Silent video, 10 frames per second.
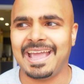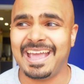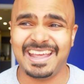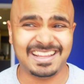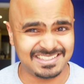
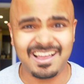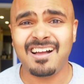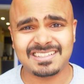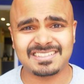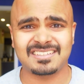And it
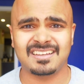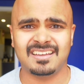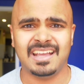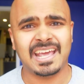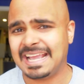sucks.
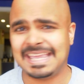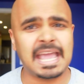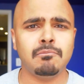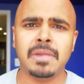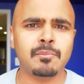And I
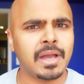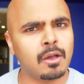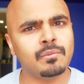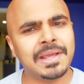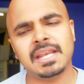can make my
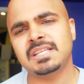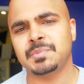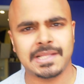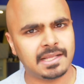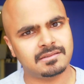own mayonnaise,
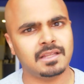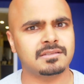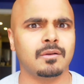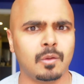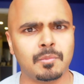but that's
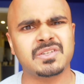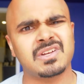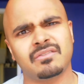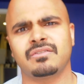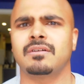a whole bunch of
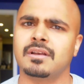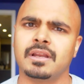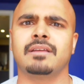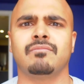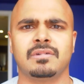effort, and
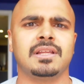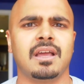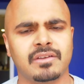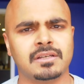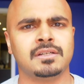I really
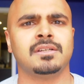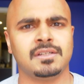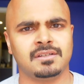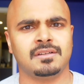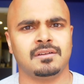haven't
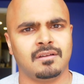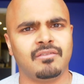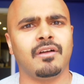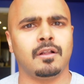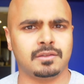
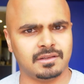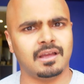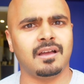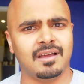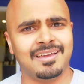felt
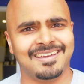how